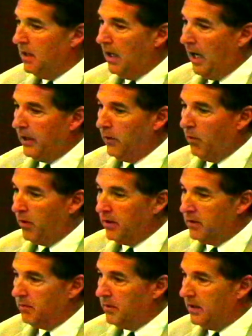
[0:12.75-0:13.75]
I don't want it
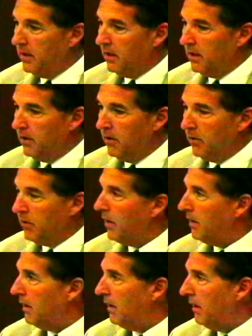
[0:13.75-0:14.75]
to be, you know,
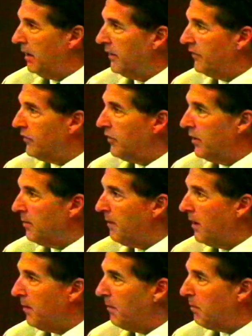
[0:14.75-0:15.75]
considered
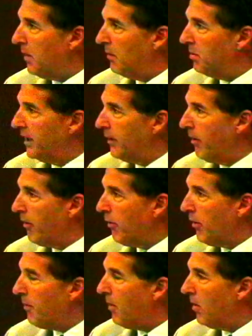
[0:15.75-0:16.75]
a playground
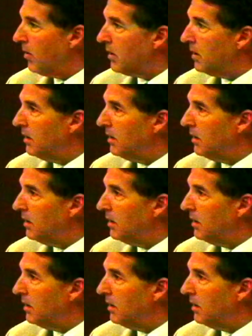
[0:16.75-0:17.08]
or a park.